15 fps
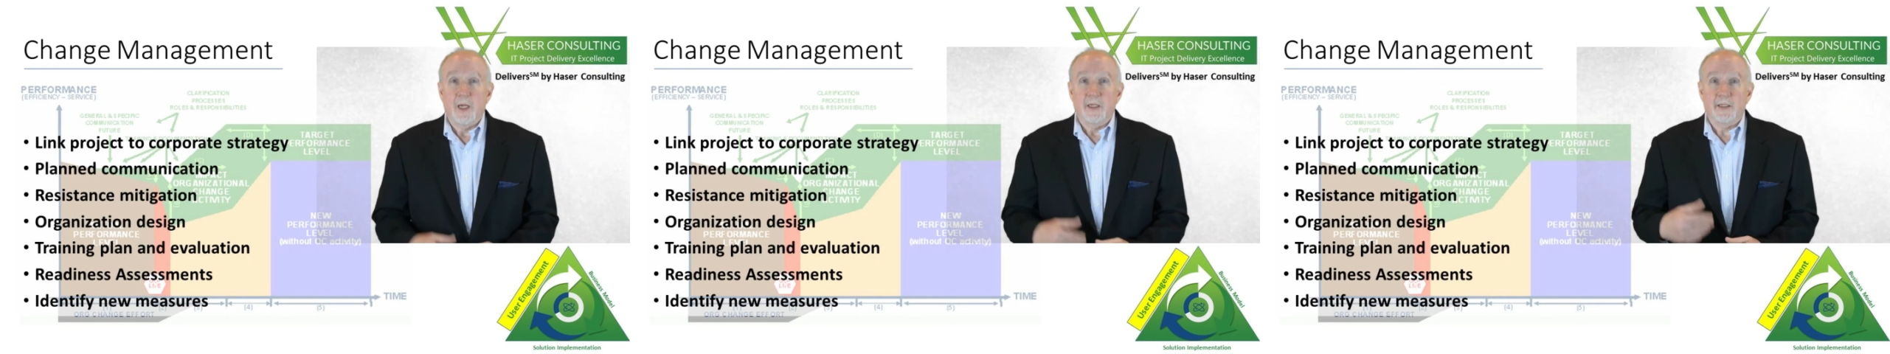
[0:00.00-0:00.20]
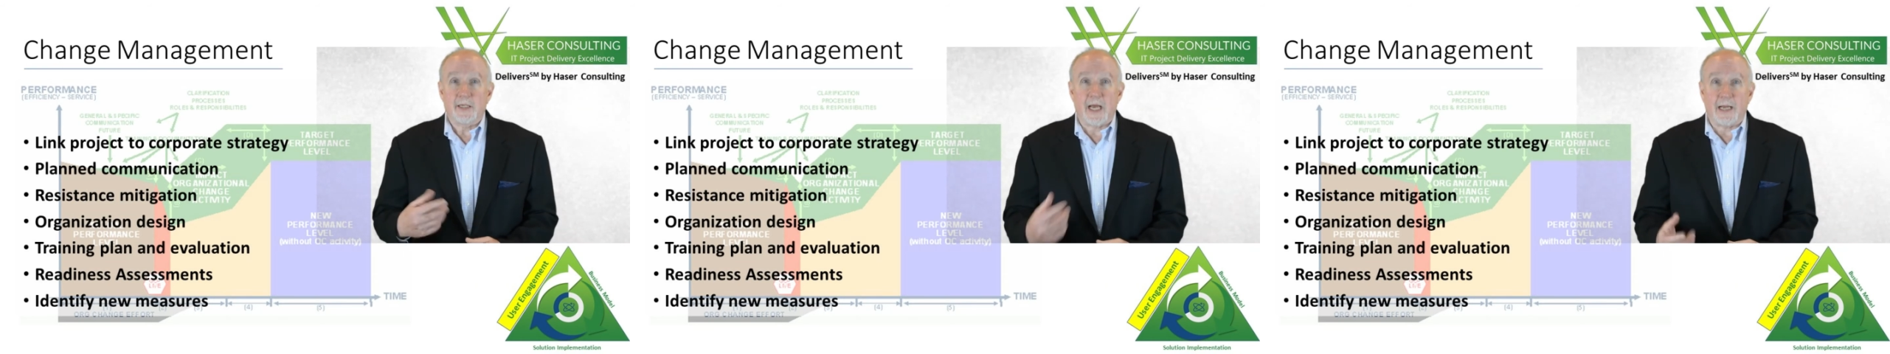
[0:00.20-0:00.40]

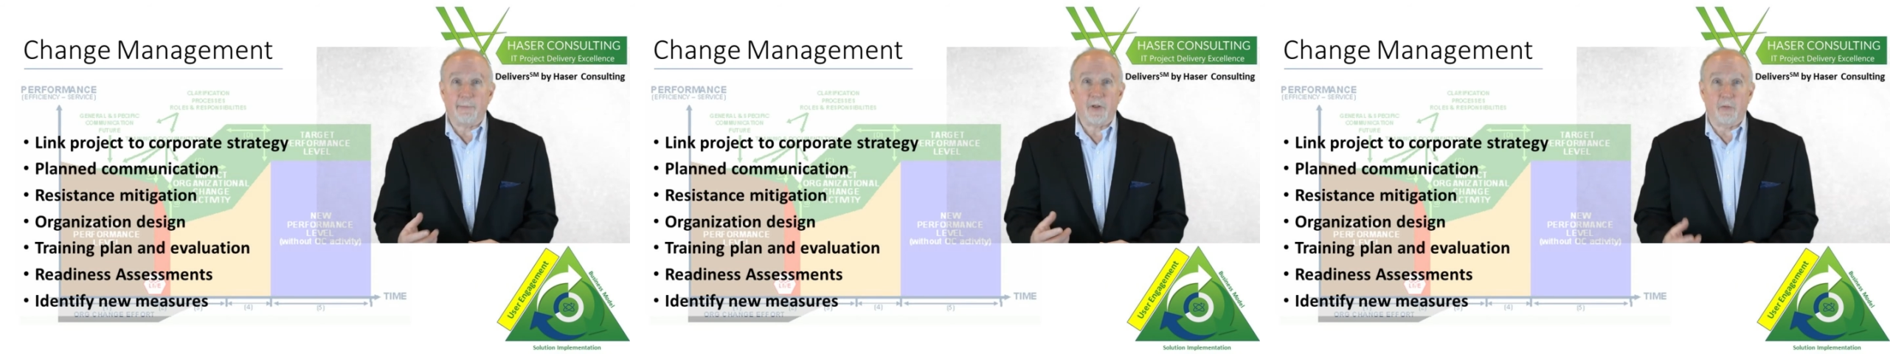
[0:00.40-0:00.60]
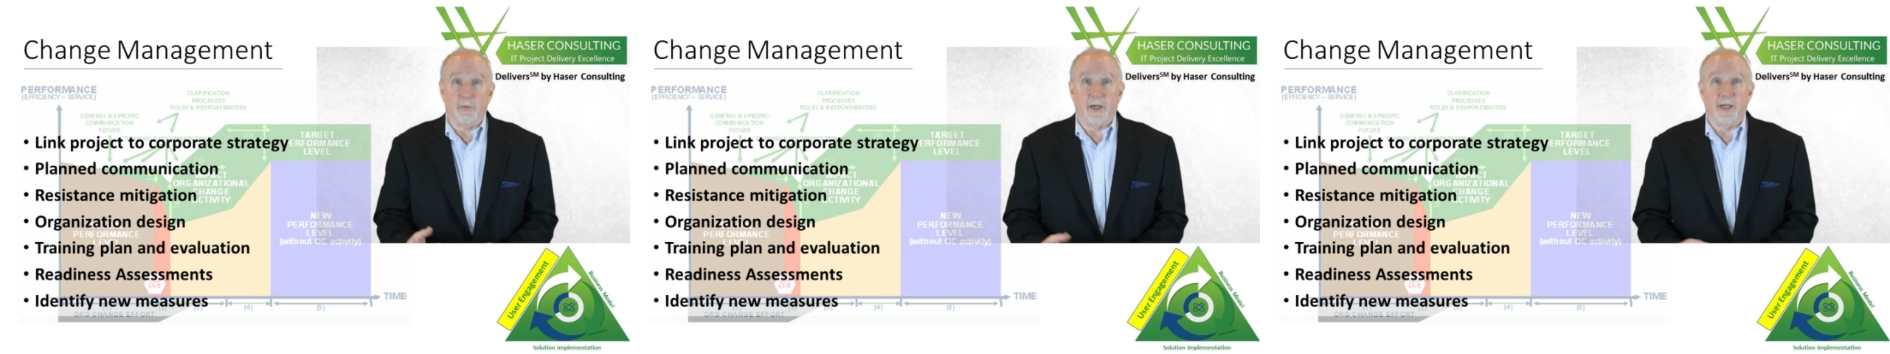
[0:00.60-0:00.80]

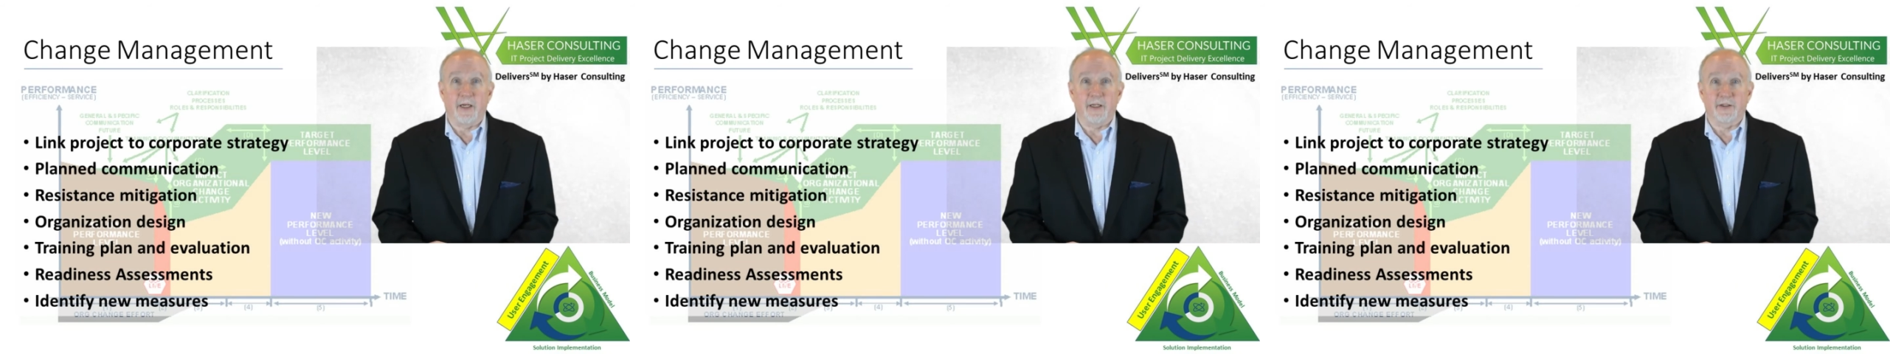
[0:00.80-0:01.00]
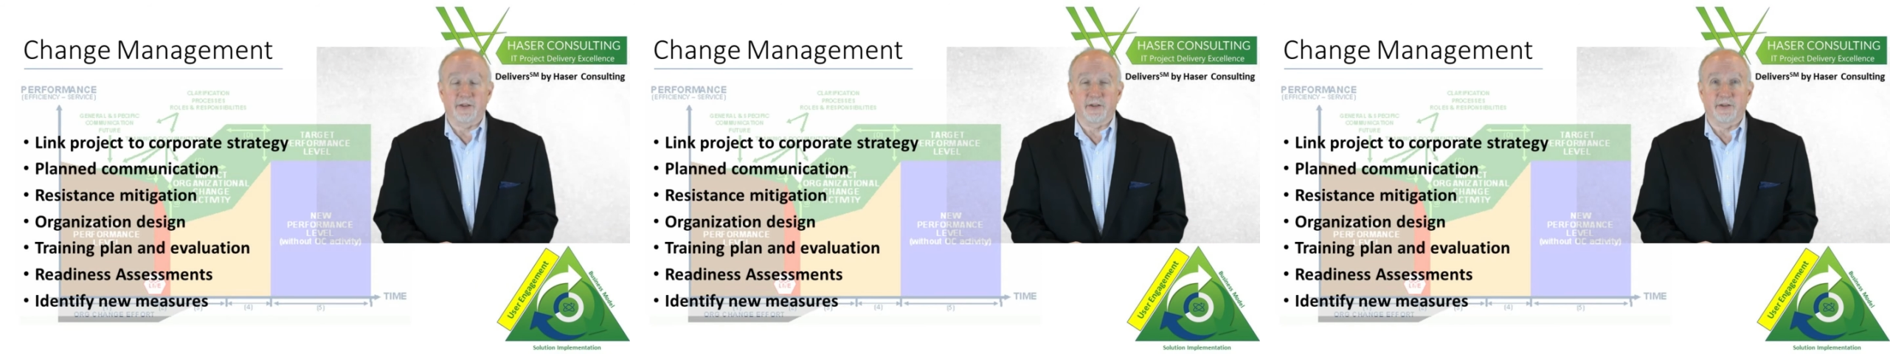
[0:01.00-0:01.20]
Timely
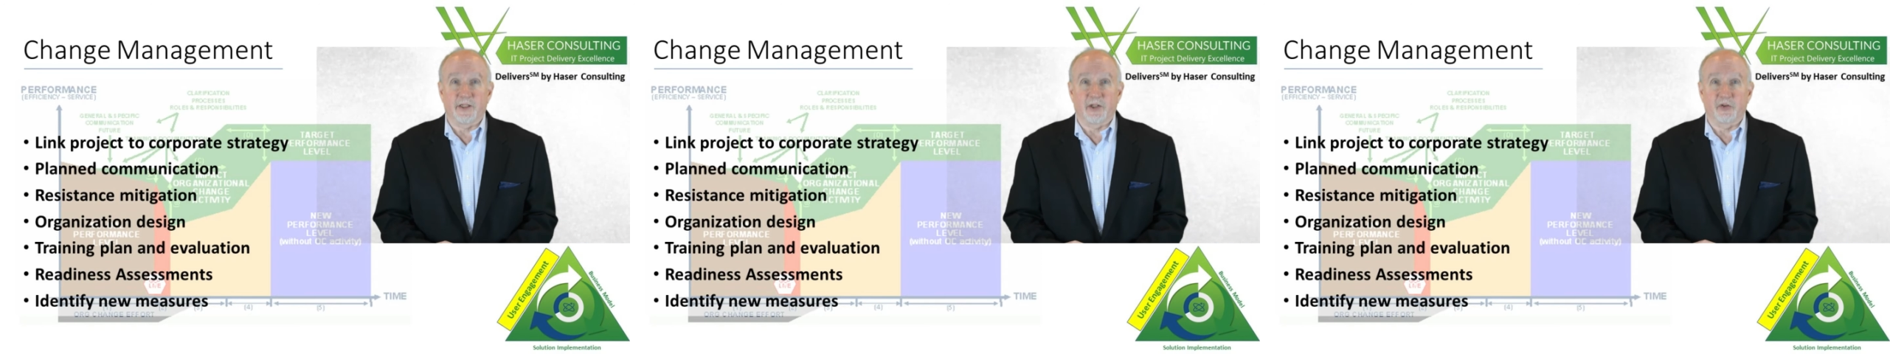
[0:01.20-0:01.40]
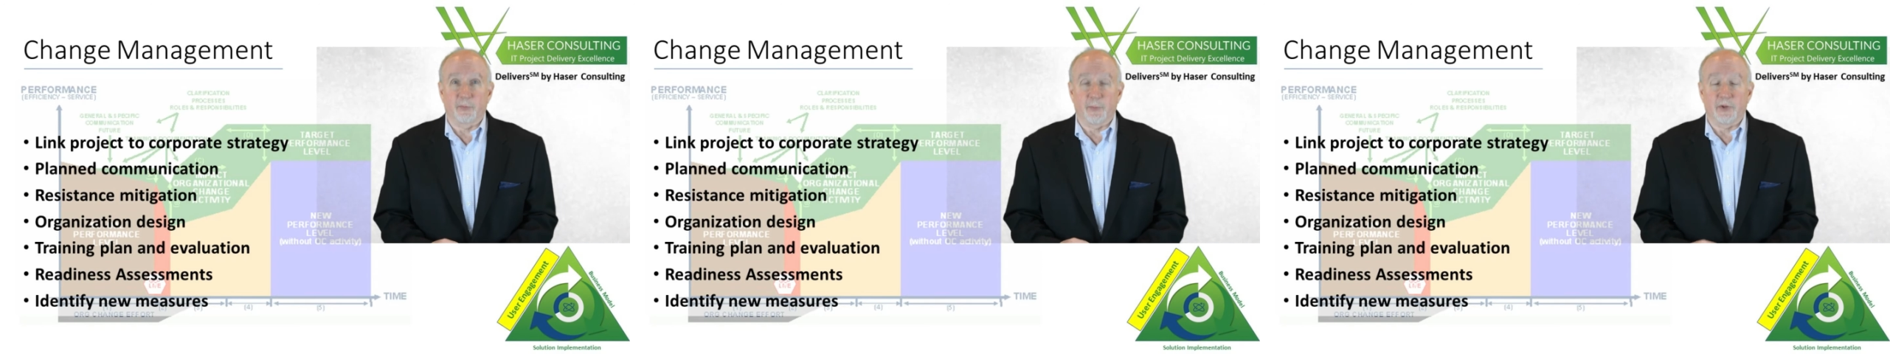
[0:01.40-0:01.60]
readiness
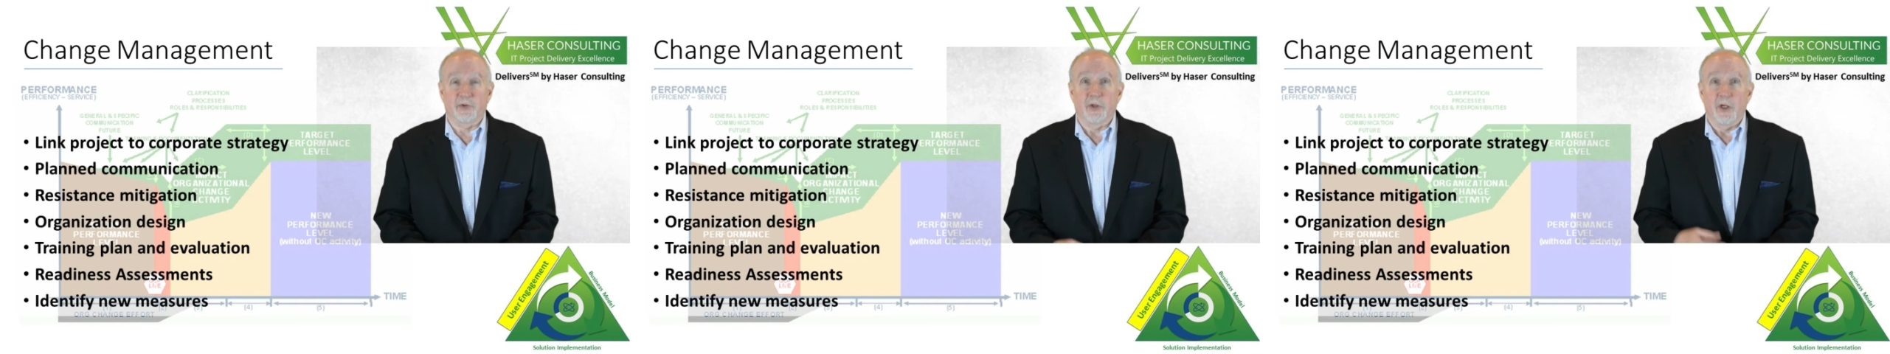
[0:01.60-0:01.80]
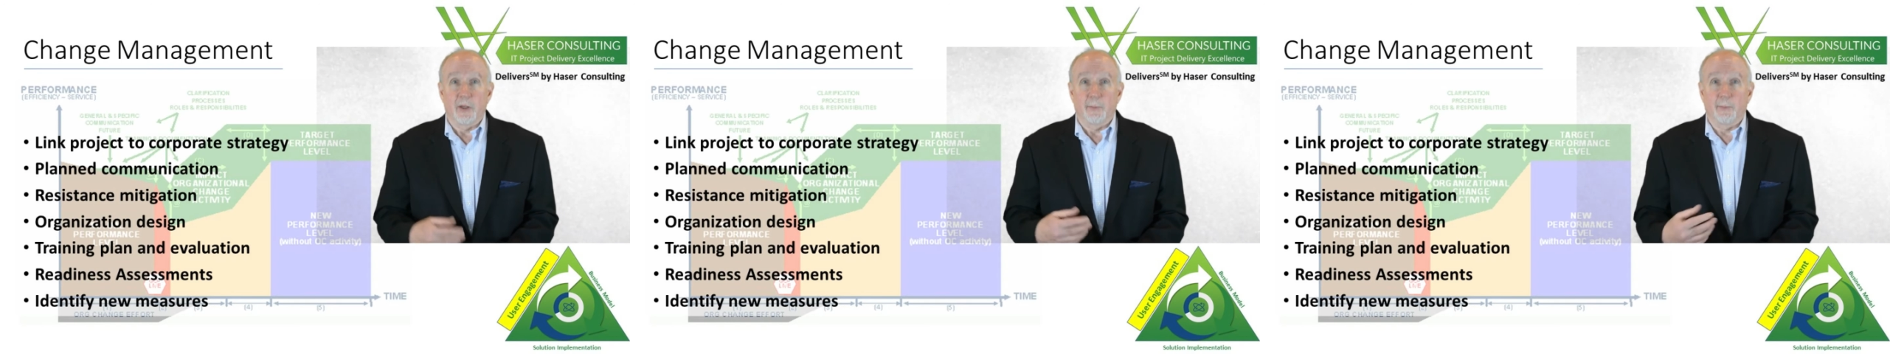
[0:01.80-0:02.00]

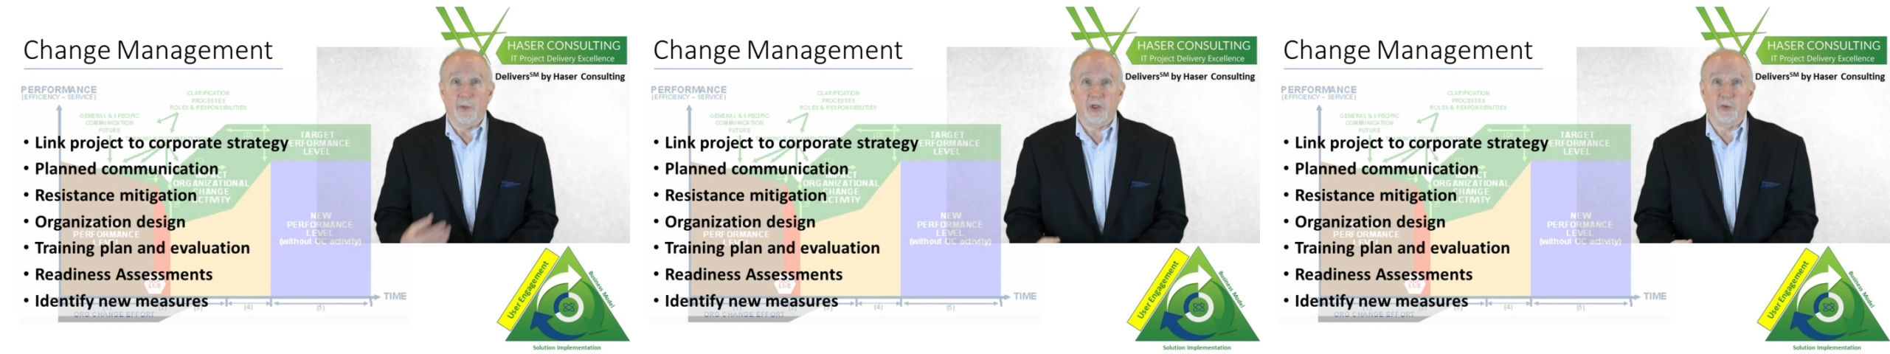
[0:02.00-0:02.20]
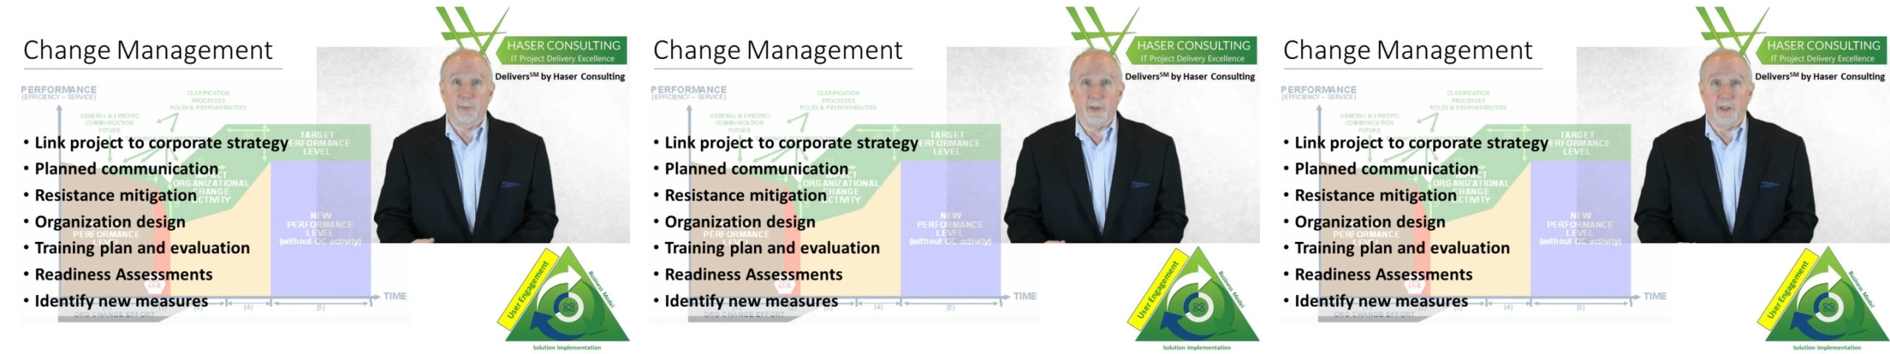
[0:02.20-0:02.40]
assessments
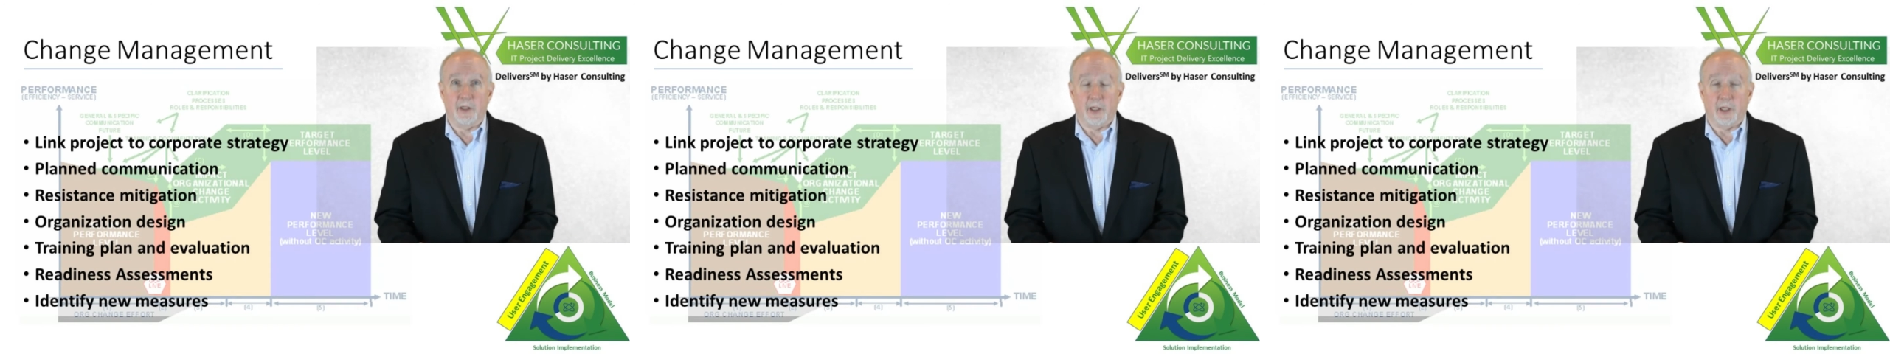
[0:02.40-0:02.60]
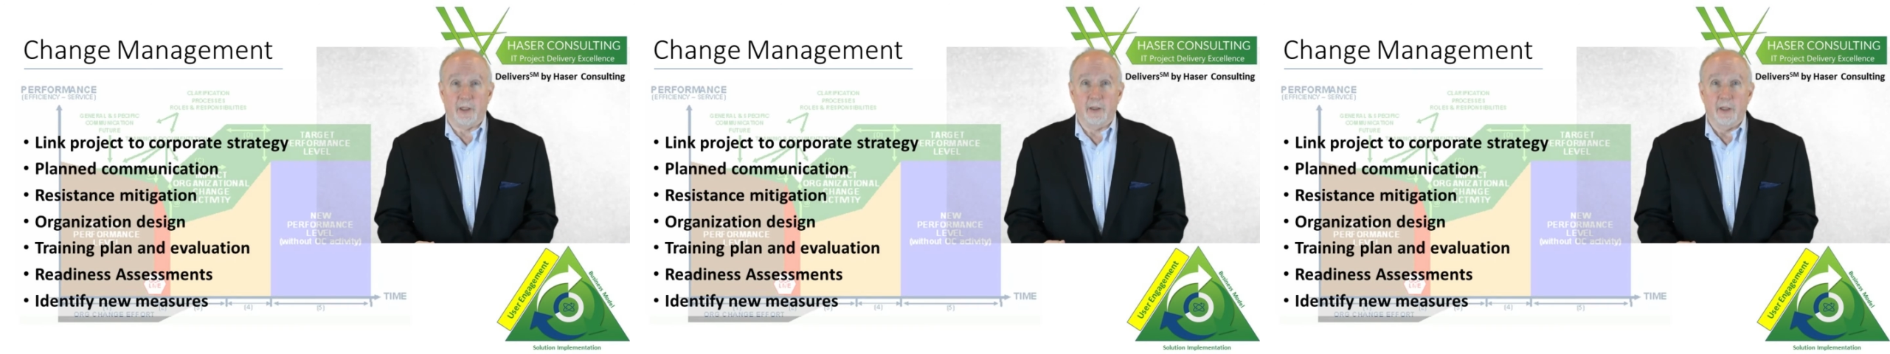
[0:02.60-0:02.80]
must be
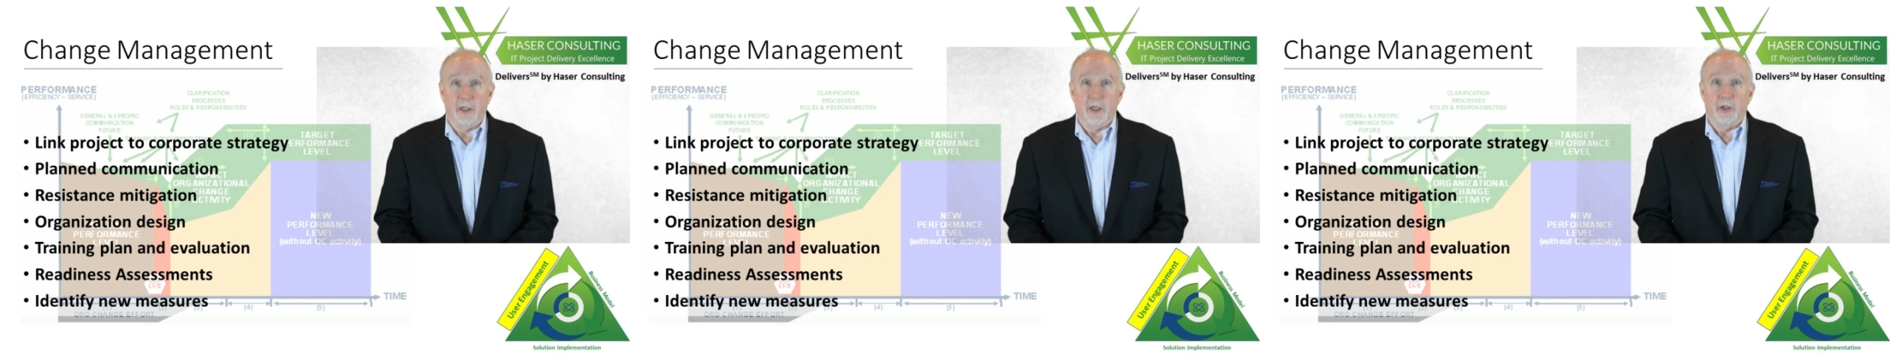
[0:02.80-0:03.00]
done